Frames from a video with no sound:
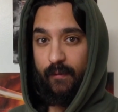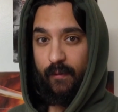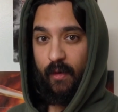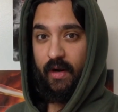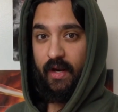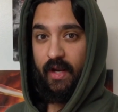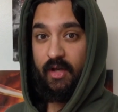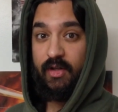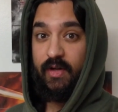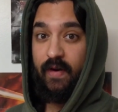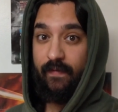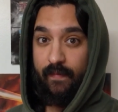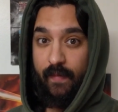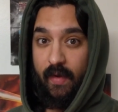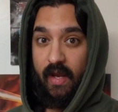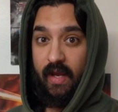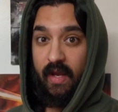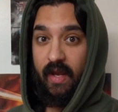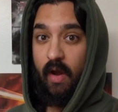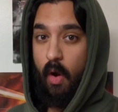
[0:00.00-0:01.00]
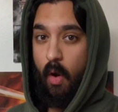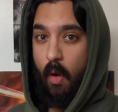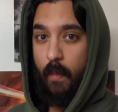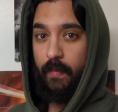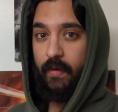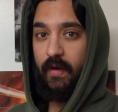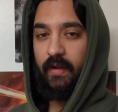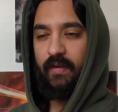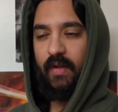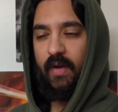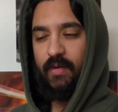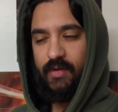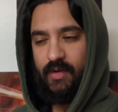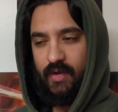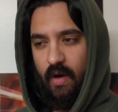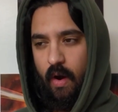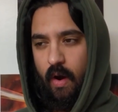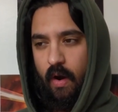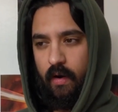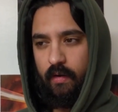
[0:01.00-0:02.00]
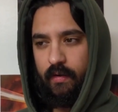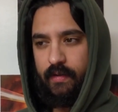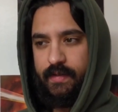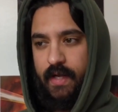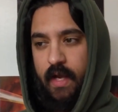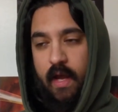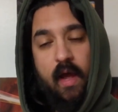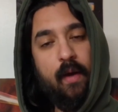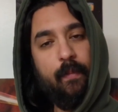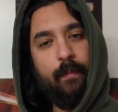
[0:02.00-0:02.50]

footage of me opening those cards.